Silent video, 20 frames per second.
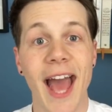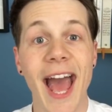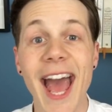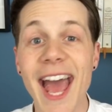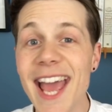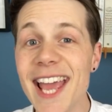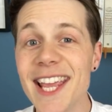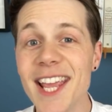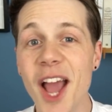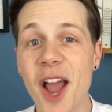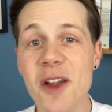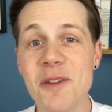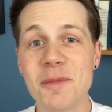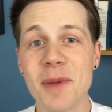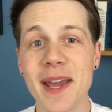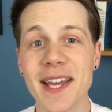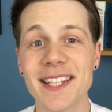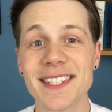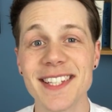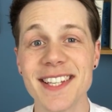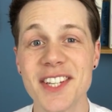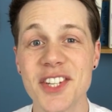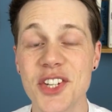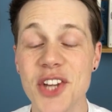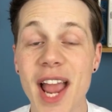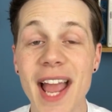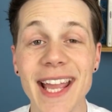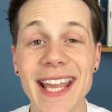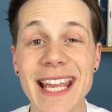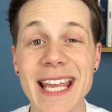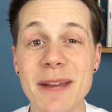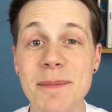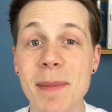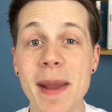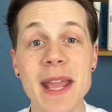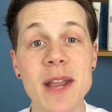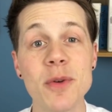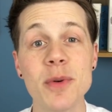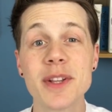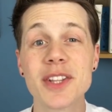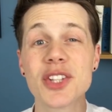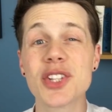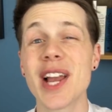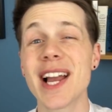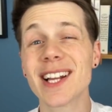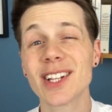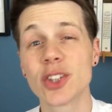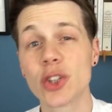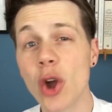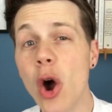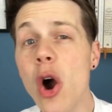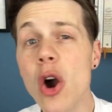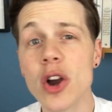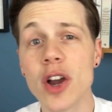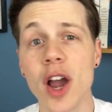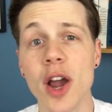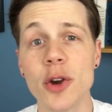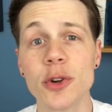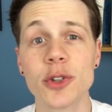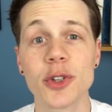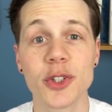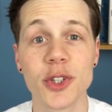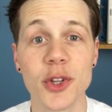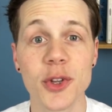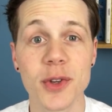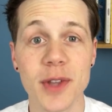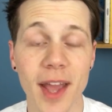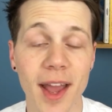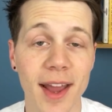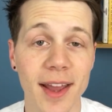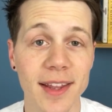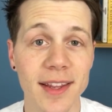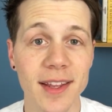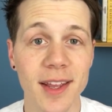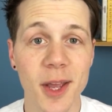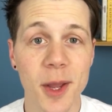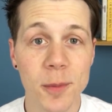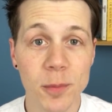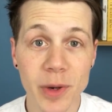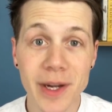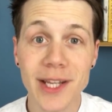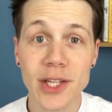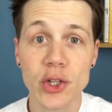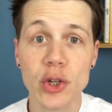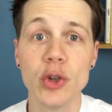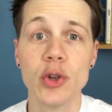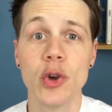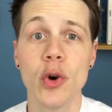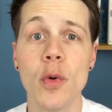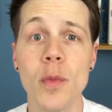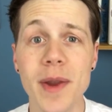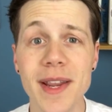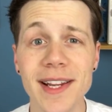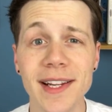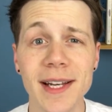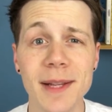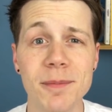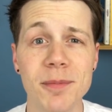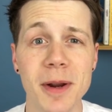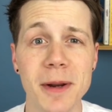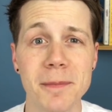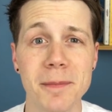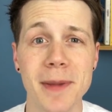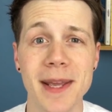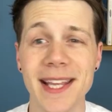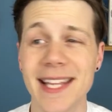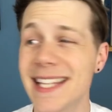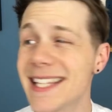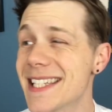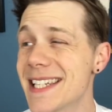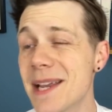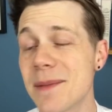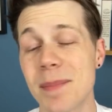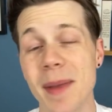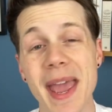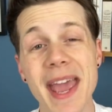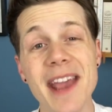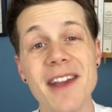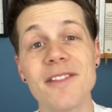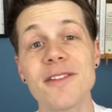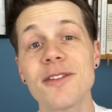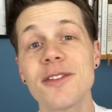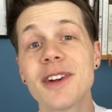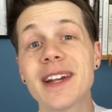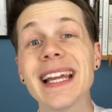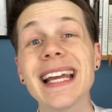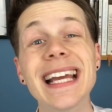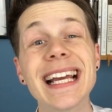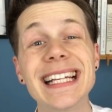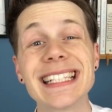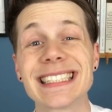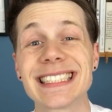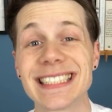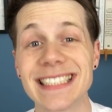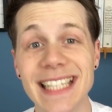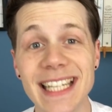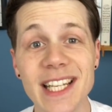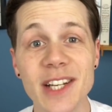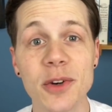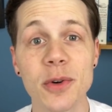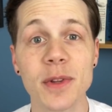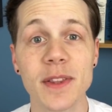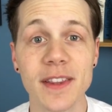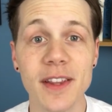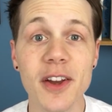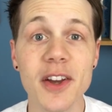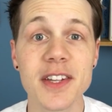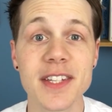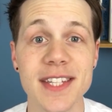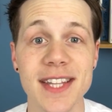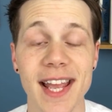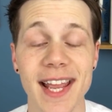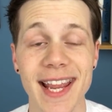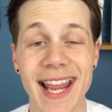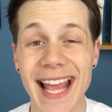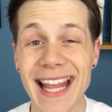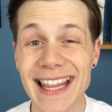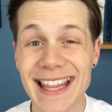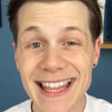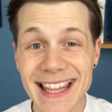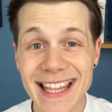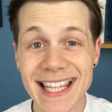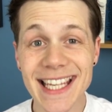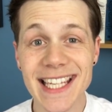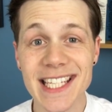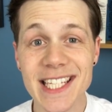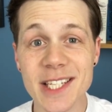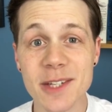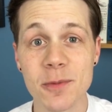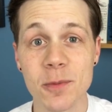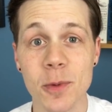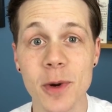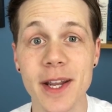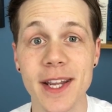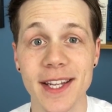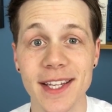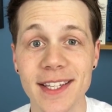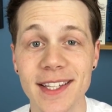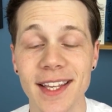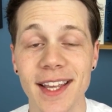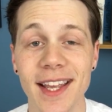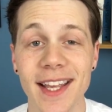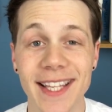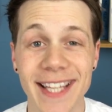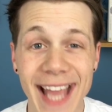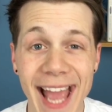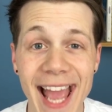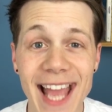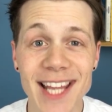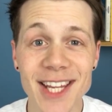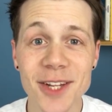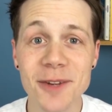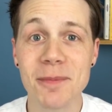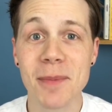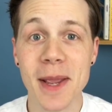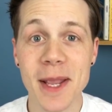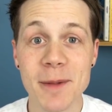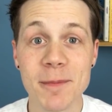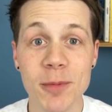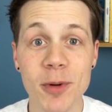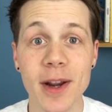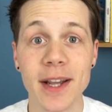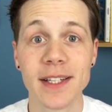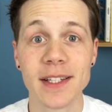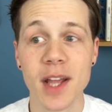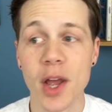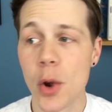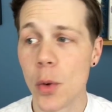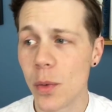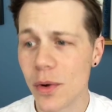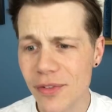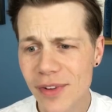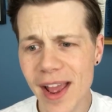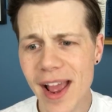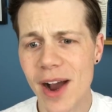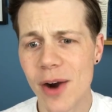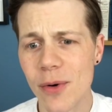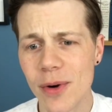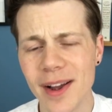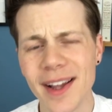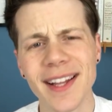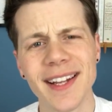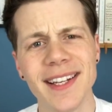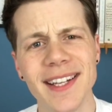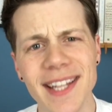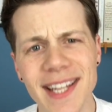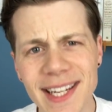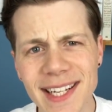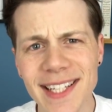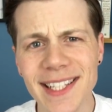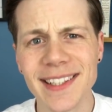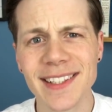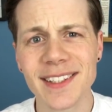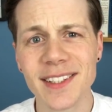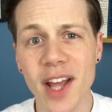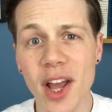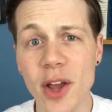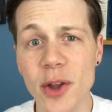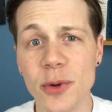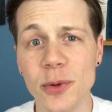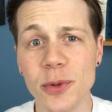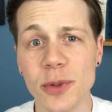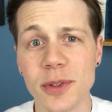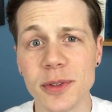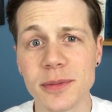Hey home bakers, it's Jack here, bakewithjack.co.uk, bringing you your weekly bread making tip every single Thursday. And this week, can you make bread without kneading the dough?